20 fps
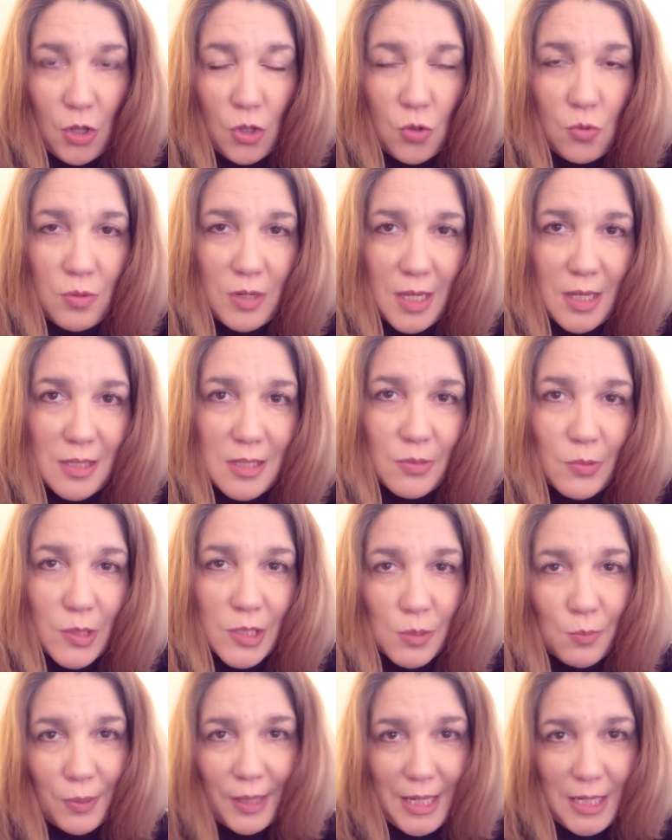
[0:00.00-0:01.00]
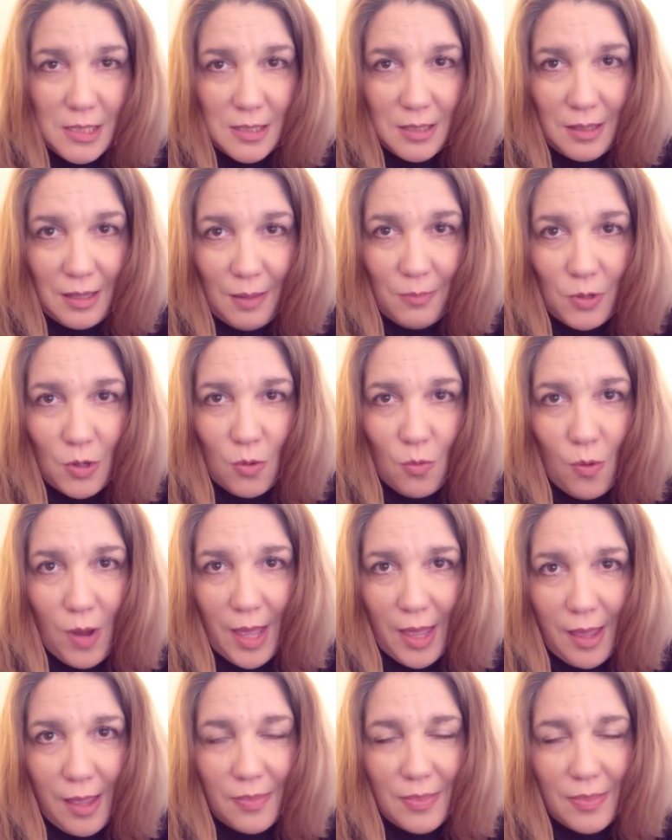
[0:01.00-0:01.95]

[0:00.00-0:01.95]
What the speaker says: you need to explain to them in a way